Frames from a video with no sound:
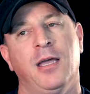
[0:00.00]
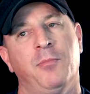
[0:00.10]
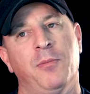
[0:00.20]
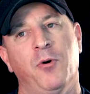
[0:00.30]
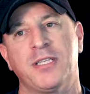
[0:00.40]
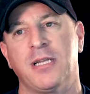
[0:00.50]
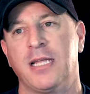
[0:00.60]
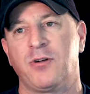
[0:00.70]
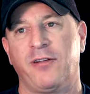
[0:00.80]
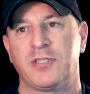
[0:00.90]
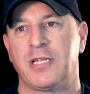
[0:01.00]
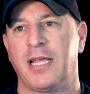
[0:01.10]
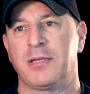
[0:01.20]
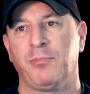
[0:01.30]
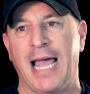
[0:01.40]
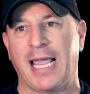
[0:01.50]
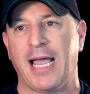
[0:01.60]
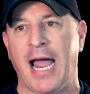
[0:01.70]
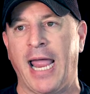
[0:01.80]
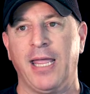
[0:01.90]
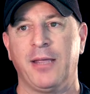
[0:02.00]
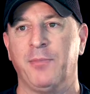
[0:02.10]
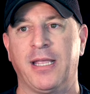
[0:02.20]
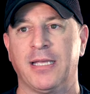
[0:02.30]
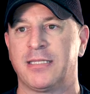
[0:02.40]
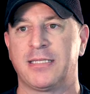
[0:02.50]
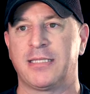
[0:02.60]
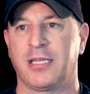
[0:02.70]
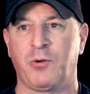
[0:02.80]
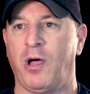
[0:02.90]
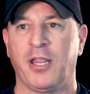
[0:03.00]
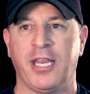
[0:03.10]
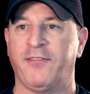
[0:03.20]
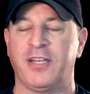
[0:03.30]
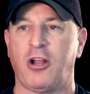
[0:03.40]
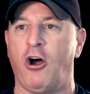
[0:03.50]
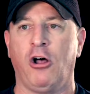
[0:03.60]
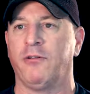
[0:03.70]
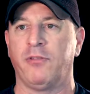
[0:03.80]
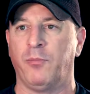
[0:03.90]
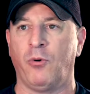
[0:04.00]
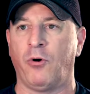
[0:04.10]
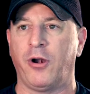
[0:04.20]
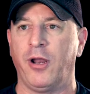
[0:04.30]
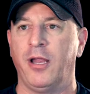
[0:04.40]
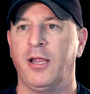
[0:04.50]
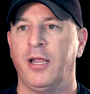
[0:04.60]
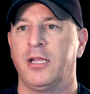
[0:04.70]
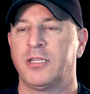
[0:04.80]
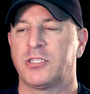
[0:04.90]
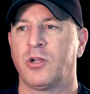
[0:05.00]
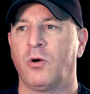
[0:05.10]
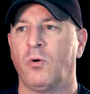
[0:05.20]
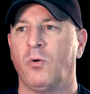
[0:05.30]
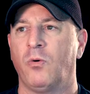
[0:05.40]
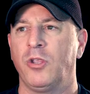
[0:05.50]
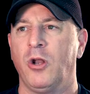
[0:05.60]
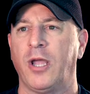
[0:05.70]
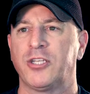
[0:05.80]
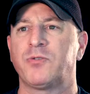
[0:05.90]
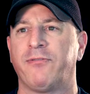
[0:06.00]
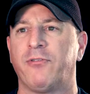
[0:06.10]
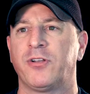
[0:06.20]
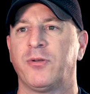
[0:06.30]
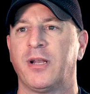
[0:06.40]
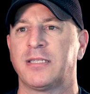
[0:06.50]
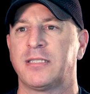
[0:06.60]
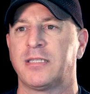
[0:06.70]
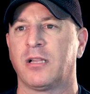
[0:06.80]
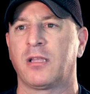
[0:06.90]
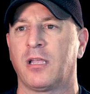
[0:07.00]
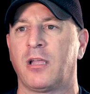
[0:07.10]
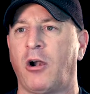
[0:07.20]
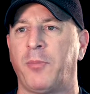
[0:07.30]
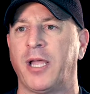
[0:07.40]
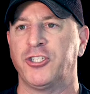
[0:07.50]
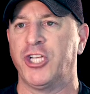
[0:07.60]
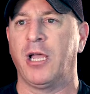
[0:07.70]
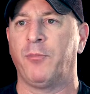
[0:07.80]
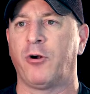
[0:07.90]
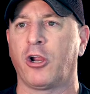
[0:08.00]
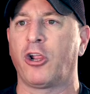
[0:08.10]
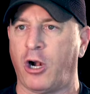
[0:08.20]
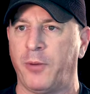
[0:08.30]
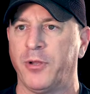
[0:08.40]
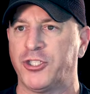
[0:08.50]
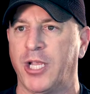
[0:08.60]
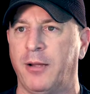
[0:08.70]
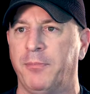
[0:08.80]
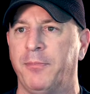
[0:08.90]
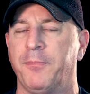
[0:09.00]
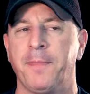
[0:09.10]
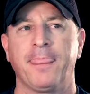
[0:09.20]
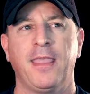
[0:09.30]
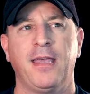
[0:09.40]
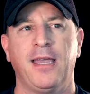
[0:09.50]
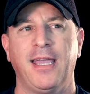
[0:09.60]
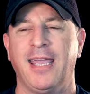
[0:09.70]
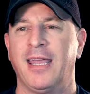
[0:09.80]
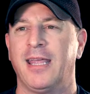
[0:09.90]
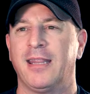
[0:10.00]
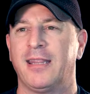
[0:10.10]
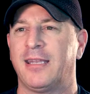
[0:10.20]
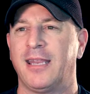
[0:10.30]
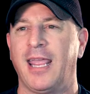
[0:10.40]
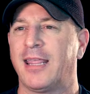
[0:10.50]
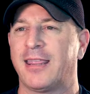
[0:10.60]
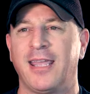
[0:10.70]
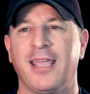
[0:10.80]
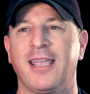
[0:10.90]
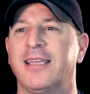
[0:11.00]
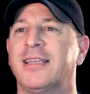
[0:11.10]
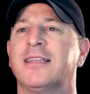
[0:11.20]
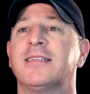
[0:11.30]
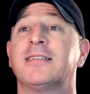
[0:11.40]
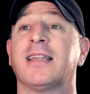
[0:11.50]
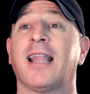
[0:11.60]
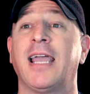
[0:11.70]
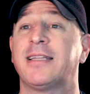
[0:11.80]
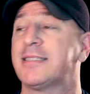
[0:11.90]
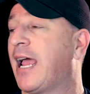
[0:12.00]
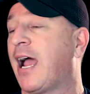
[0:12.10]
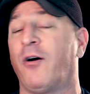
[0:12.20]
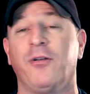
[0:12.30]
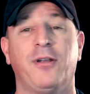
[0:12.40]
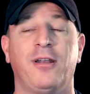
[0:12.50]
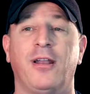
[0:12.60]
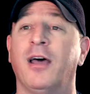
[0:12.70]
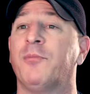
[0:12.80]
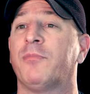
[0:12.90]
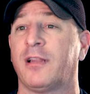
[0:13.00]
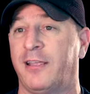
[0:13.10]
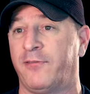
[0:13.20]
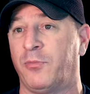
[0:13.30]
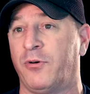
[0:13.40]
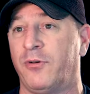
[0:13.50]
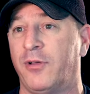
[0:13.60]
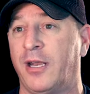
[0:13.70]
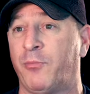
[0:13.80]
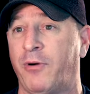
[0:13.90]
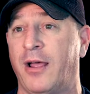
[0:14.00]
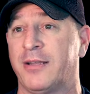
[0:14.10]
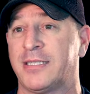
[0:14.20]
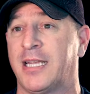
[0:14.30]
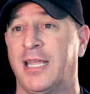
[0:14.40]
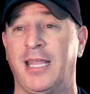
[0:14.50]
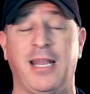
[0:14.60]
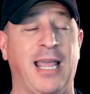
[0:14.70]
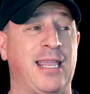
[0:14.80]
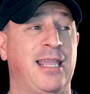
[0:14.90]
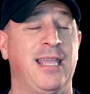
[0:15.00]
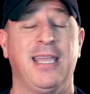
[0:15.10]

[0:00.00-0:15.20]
But moissanite sort of has a black eye because the quality of it is all over the board. So, you know, I just refer to it as the silicon carbide gem or a carbon gem. And the dang thing is lights out unbelievable. And I'm proud to say that, like,